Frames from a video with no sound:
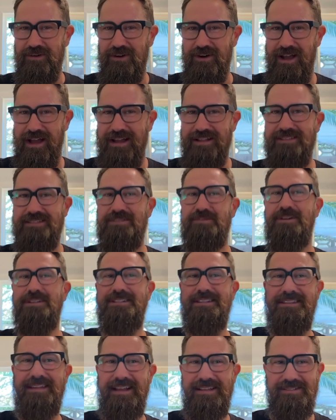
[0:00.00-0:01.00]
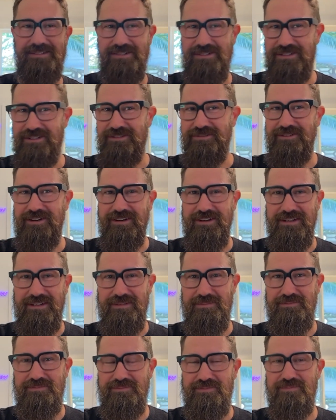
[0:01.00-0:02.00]
our ads. The rest of the ads are still
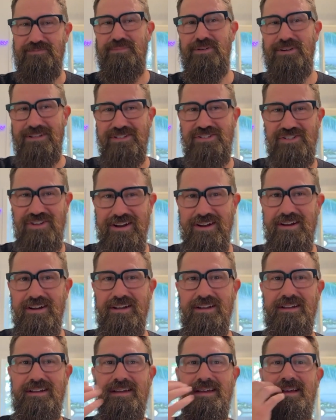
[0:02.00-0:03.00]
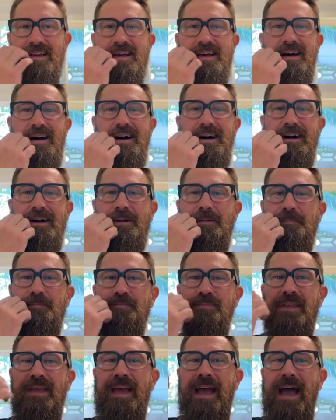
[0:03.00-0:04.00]
very pretty generic.
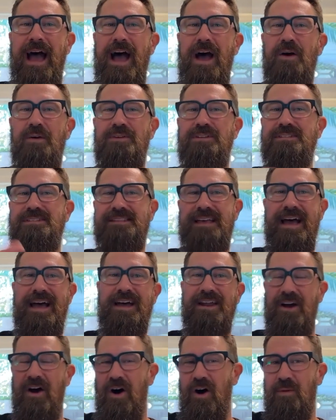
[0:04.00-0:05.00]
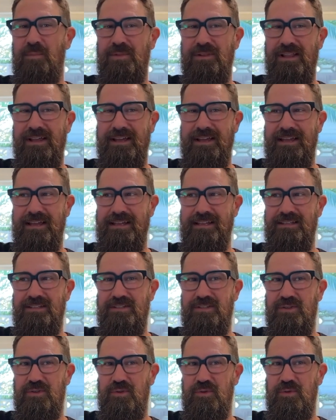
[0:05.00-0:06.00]
How does that all play
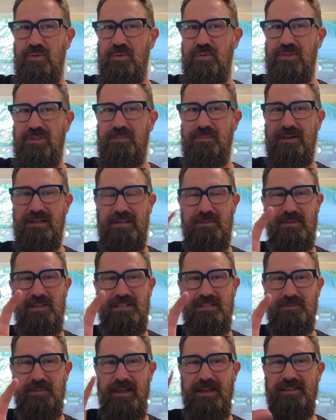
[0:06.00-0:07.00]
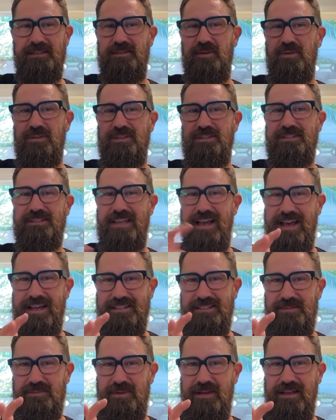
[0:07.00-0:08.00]
into the B2B space or the
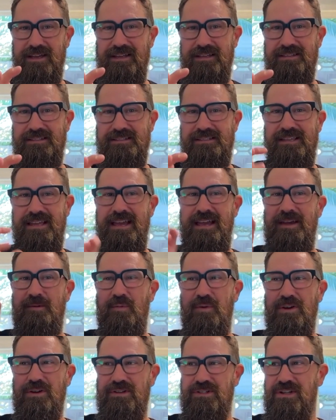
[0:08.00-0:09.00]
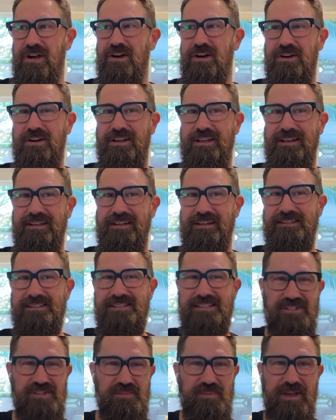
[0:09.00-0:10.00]
SaaS space where you're targeting a
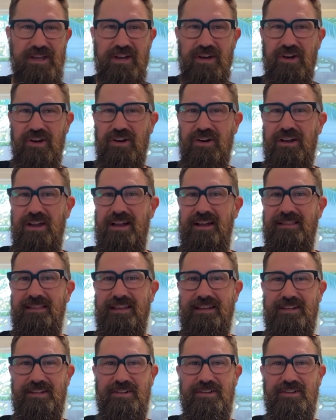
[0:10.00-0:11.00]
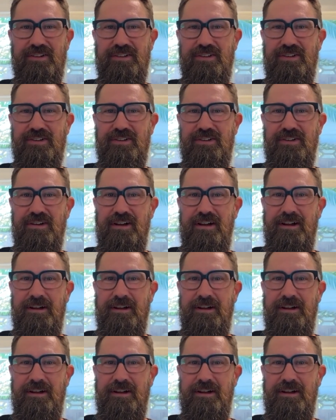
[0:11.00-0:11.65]
decision maker, like your